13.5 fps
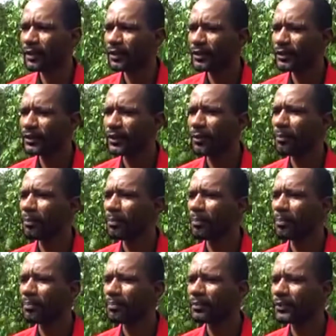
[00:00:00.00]

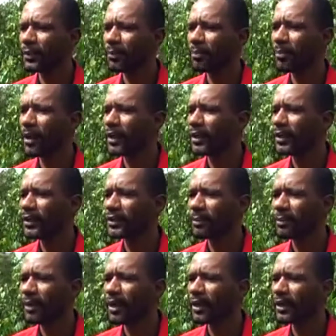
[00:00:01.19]
somebody, some
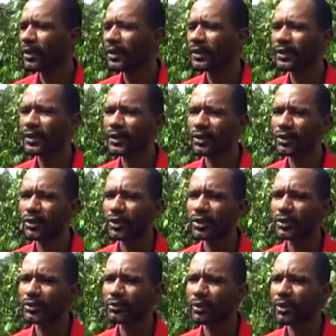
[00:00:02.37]
organization,
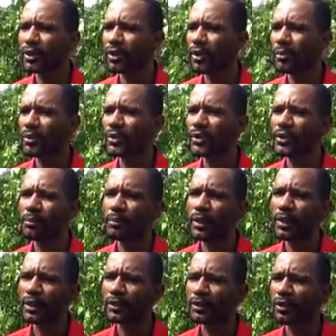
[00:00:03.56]
whether
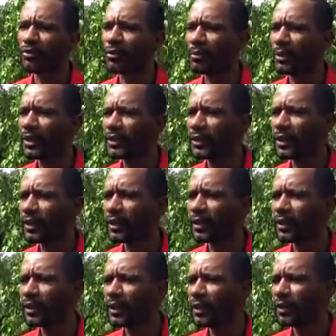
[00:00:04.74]
community-based, government, or
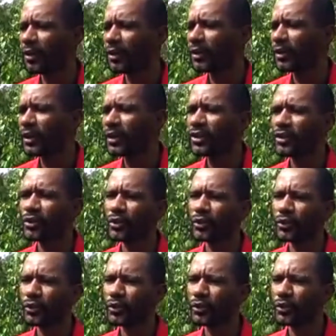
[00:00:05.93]
other NGOs
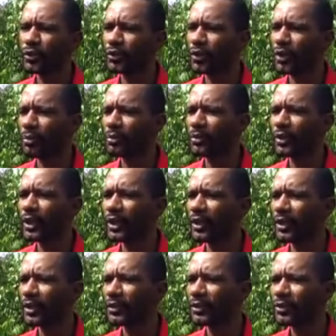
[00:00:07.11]
could come together
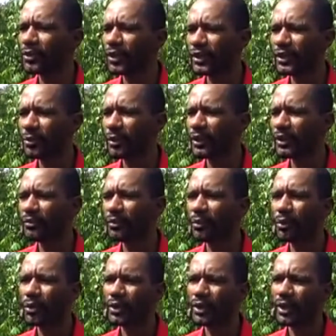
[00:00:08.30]
and try to see whatever
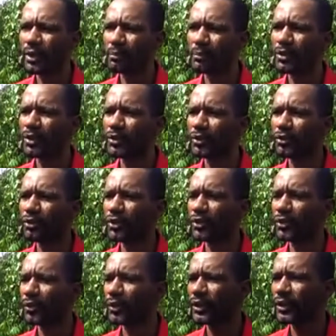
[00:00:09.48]
work that can be done to
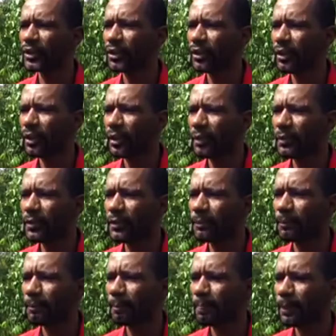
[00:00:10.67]
restore it. I mean,
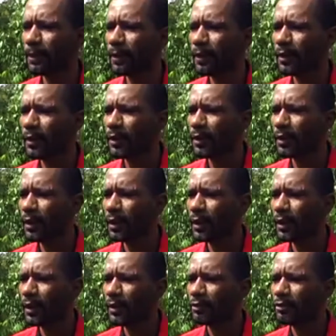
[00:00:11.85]

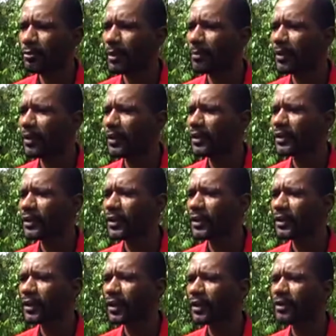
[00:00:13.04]
I remember
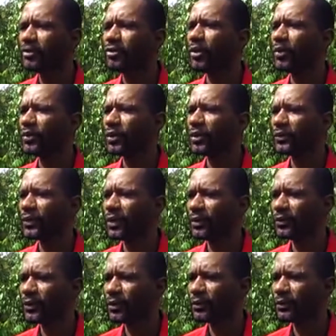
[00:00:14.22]
on the grounds of
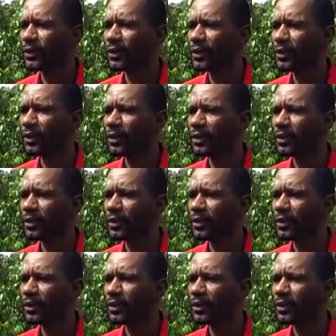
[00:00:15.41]
the